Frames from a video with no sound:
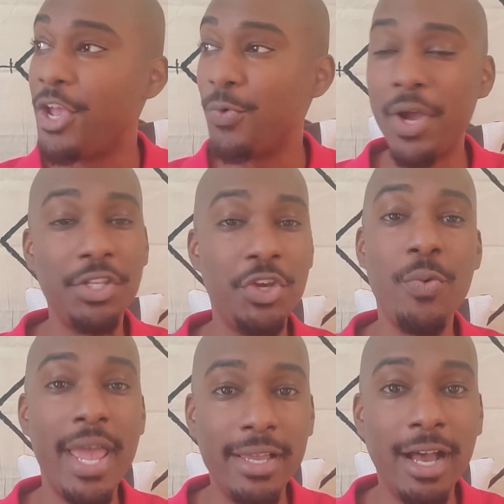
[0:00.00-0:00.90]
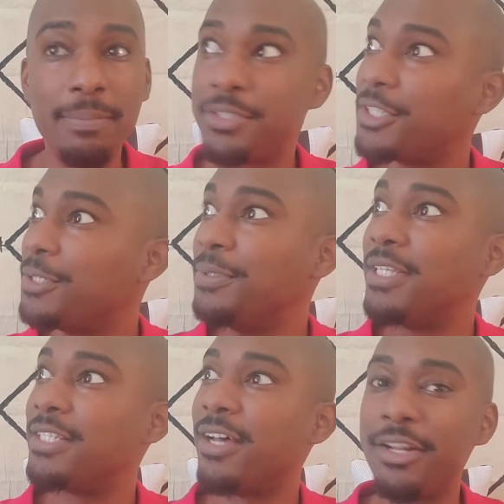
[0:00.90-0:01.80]
When you wake up, salute
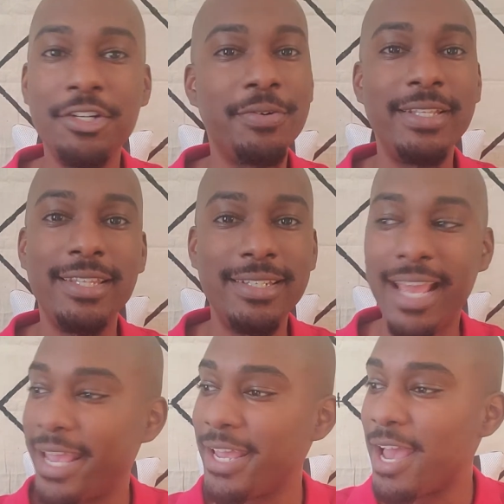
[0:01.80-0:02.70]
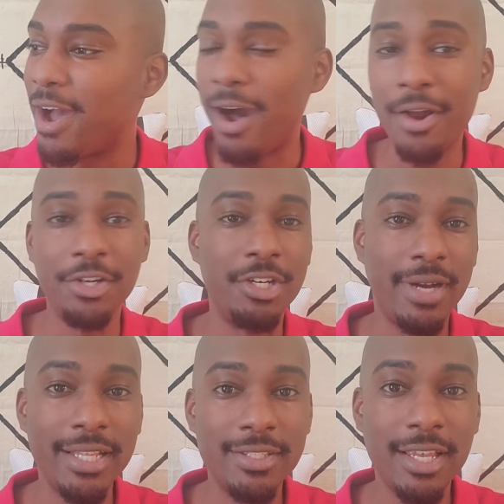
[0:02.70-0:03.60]
the sun, greet the day, honor your
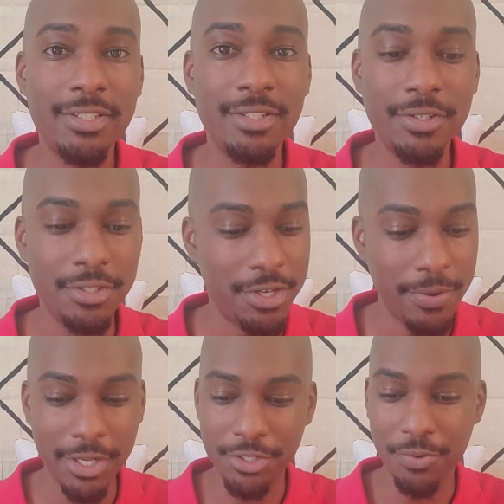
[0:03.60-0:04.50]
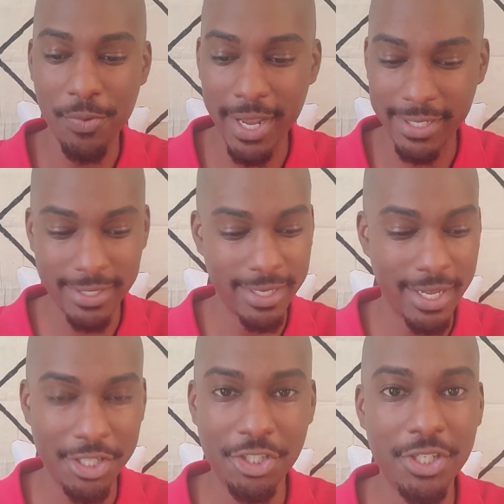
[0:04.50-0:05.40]
ancestors. Get your white
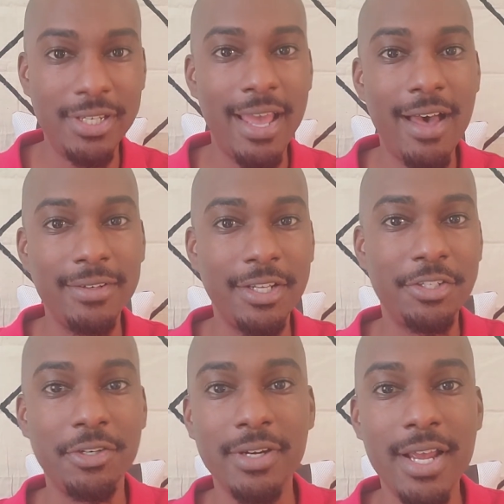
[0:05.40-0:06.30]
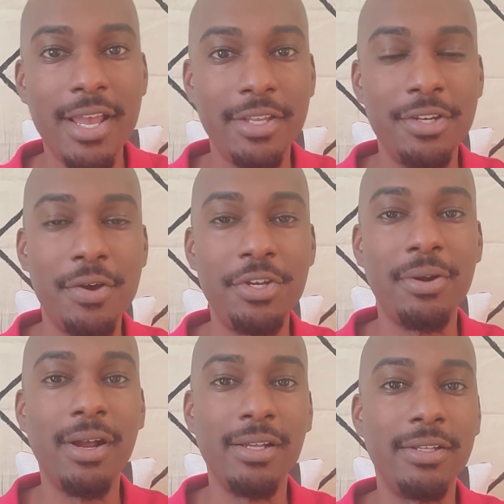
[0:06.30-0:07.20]
sheet out and get your
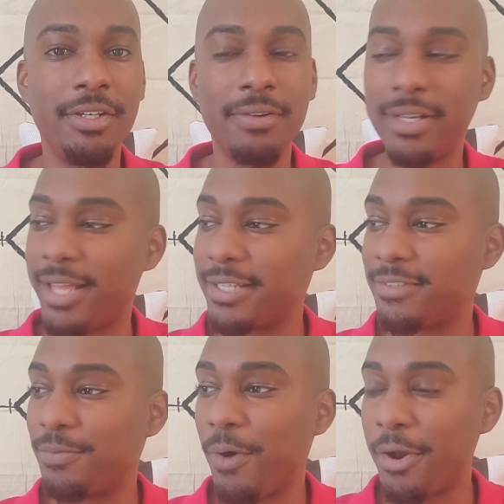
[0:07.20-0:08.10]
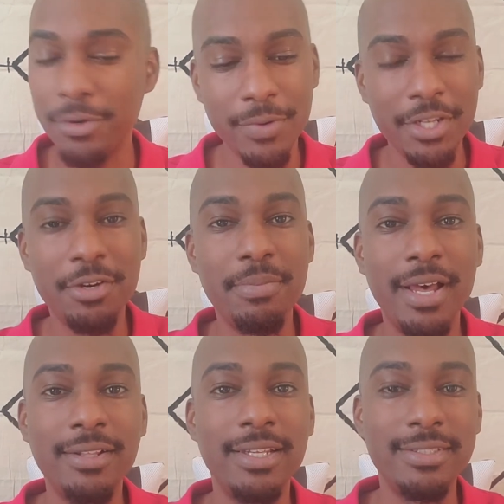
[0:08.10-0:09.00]
glass of water, ring your
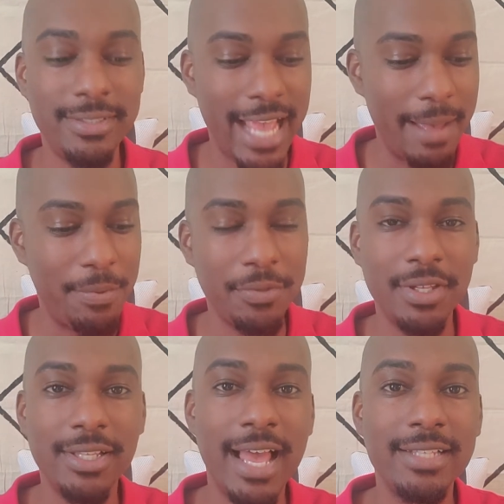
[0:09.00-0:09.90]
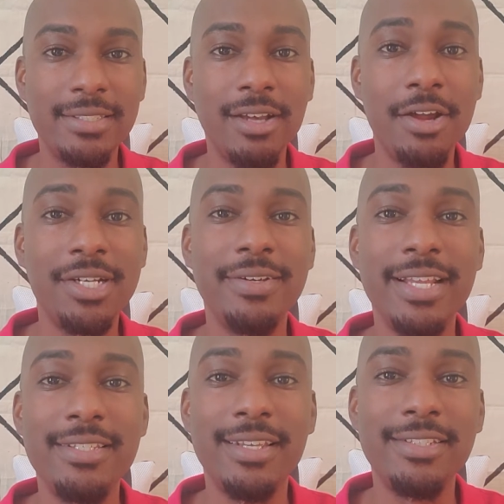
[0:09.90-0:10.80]
bell, and tap on the glass and honor your
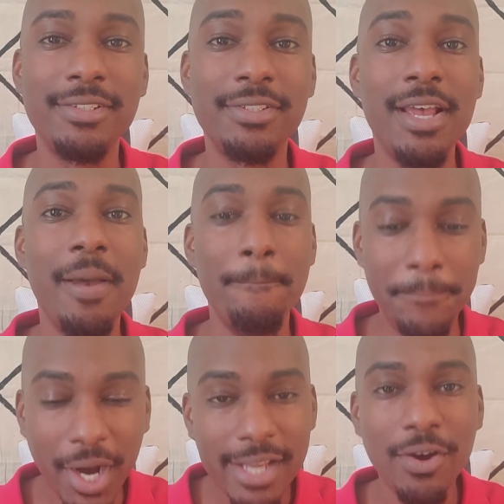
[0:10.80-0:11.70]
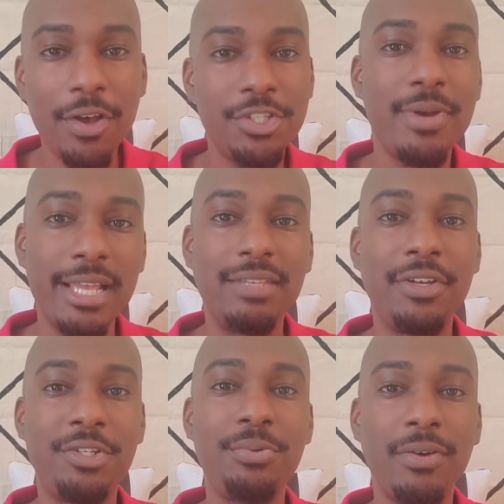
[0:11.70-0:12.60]
ancestors. But also
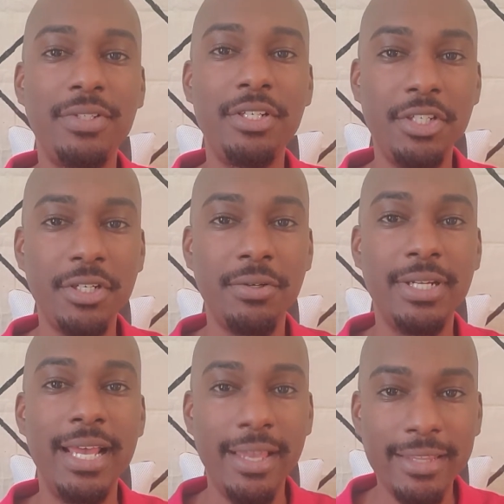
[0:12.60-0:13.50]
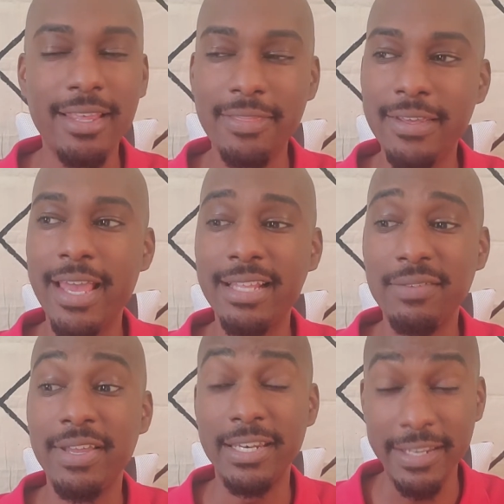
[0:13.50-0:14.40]
activate your 12D shield. Get that thing
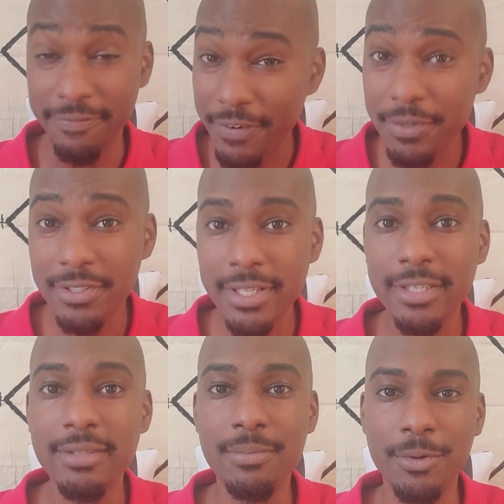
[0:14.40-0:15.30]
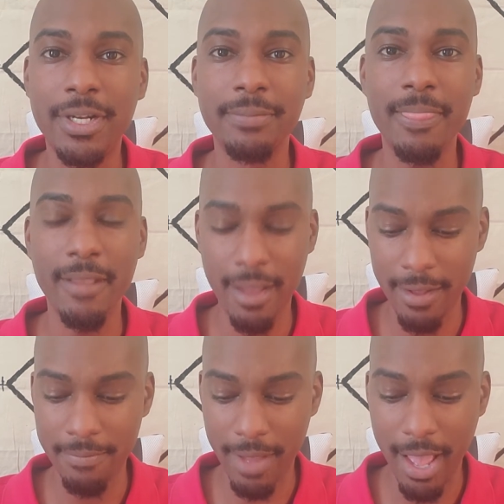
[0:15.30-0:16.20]
activated first thing in the morning.
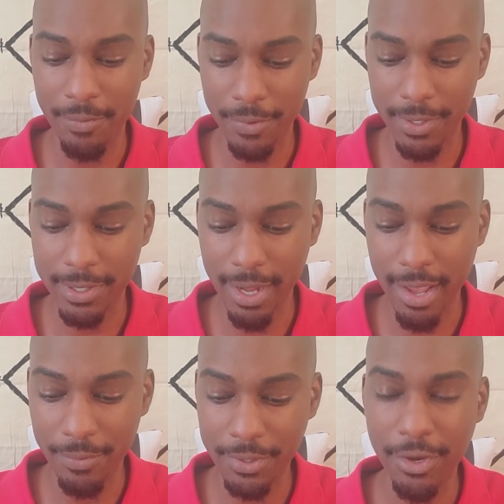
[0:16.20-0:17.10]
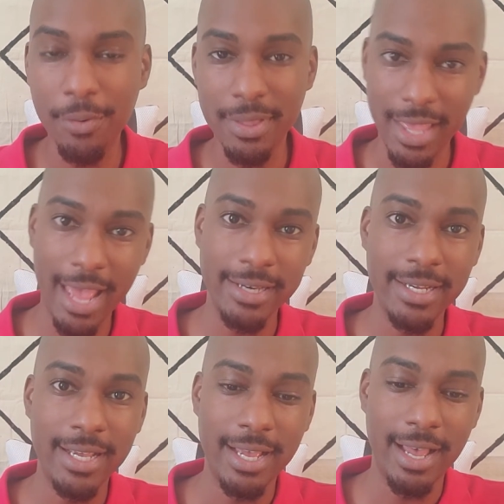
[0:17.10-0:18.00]
I would go with that.
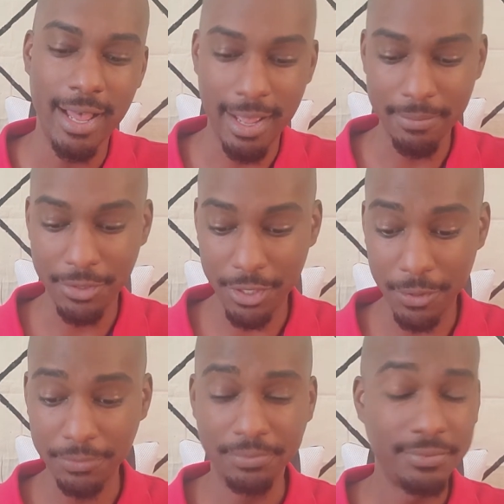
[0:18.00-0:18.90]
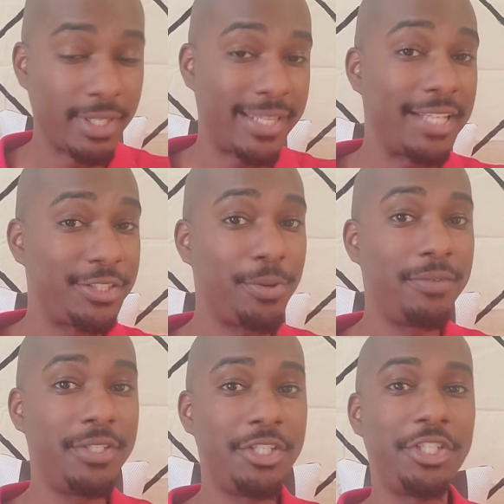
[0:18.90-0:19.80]
So that's
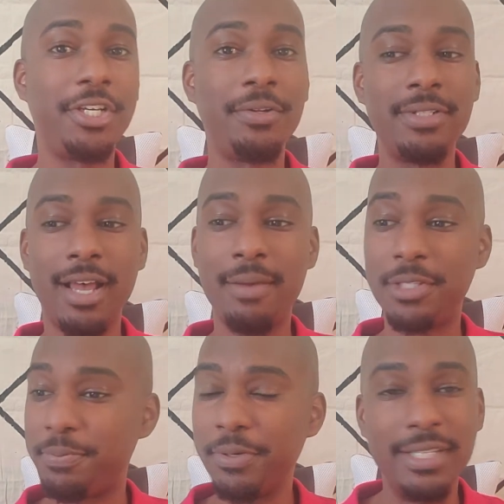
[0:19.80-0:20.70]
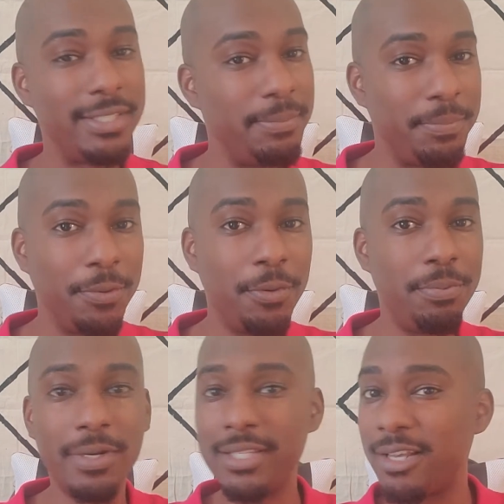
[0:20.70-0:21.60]
12D shield. It's pretty simple,
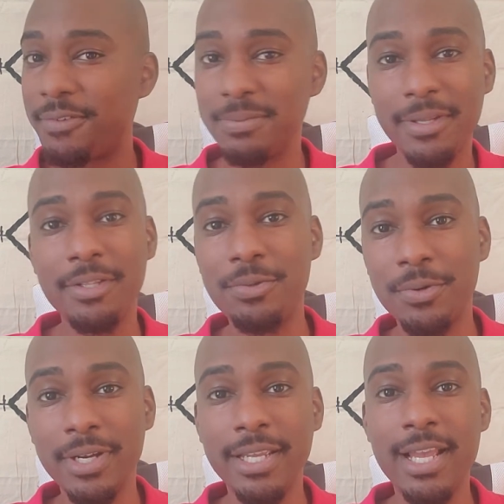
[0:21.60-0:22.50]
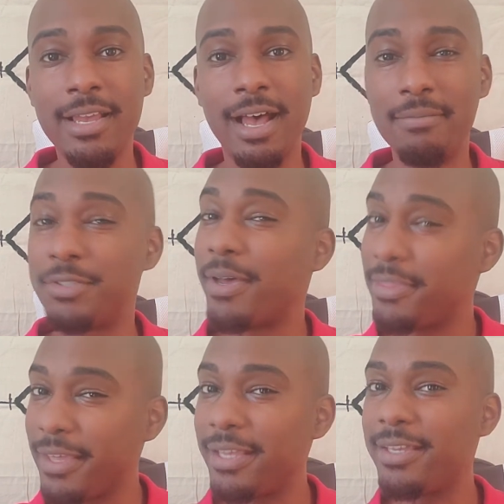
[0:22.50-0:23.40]
pretty self-explanatory. So I
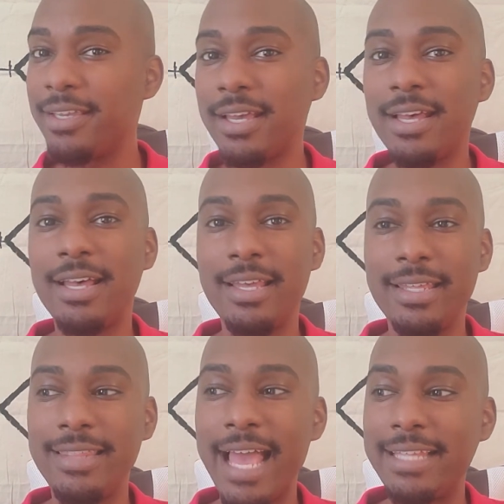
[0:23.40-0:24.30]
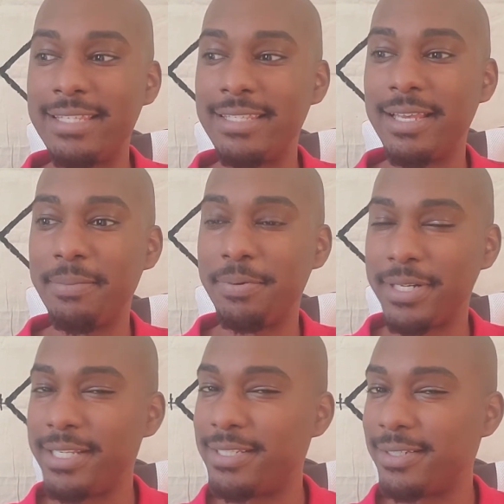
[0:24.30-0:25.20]
think that's
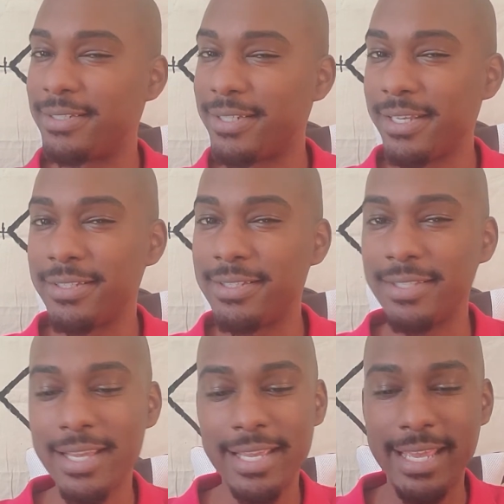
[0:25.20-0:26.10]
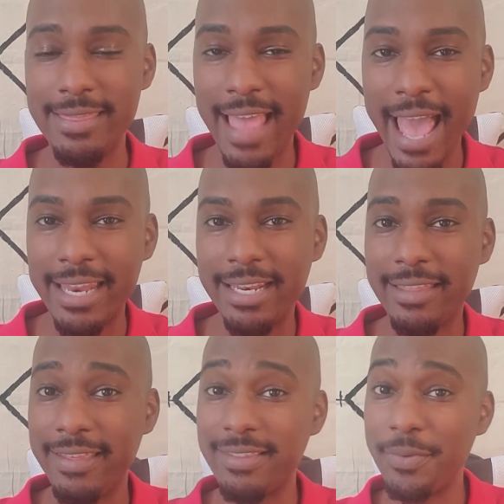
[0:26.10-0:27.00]
pretty succinct in that, and I
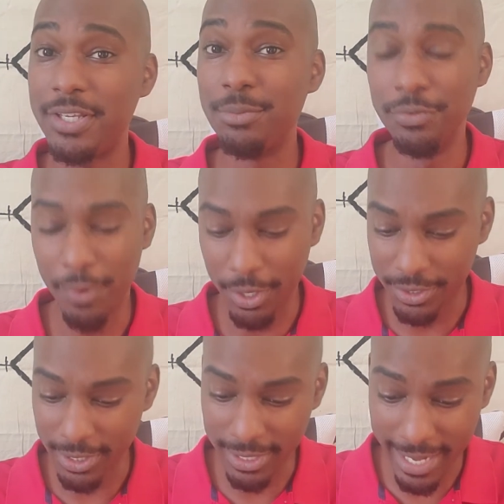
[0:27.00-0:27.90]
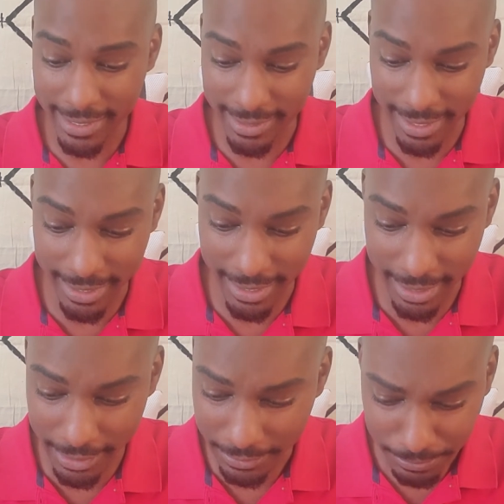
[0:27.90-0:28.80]
think that we can move on to the next thing
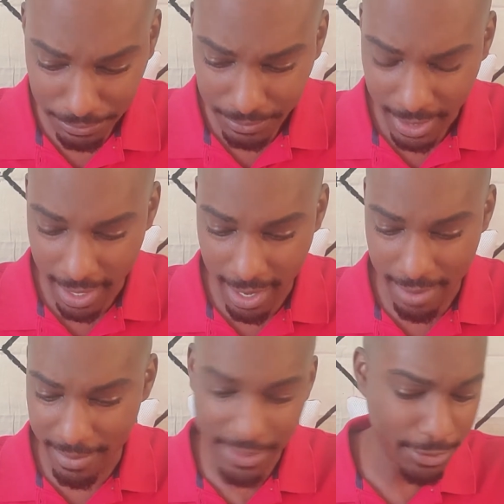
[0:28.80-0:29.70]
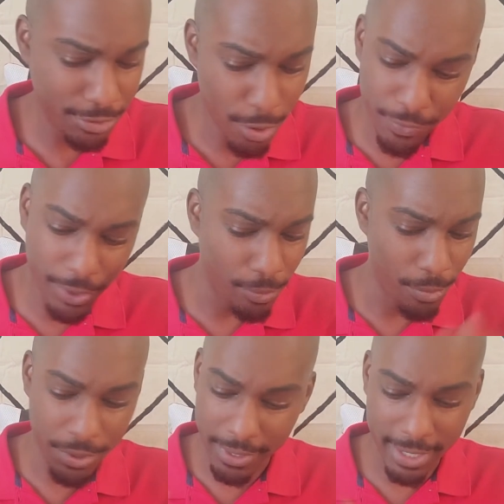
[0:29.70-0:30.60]
here. There's no real
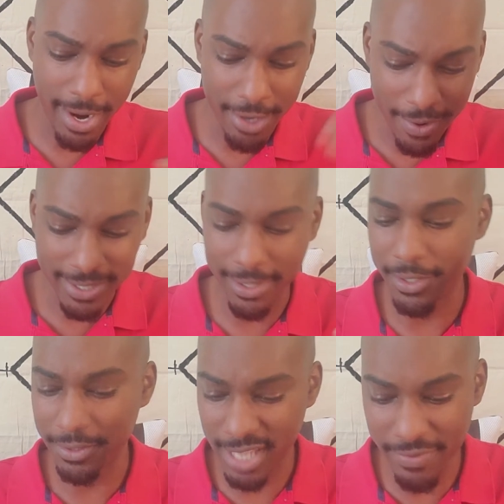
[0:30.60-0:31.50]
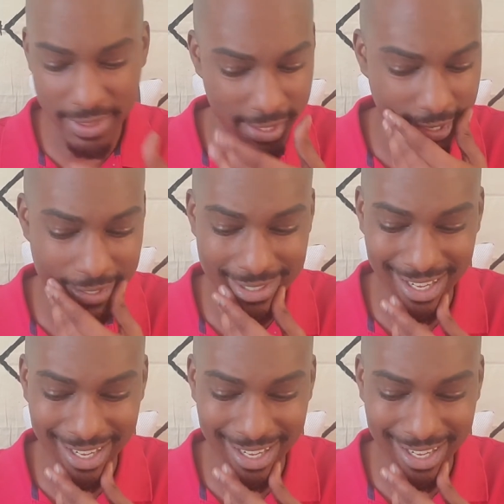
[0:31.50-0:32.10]
order here. I know I said that there's 7 things.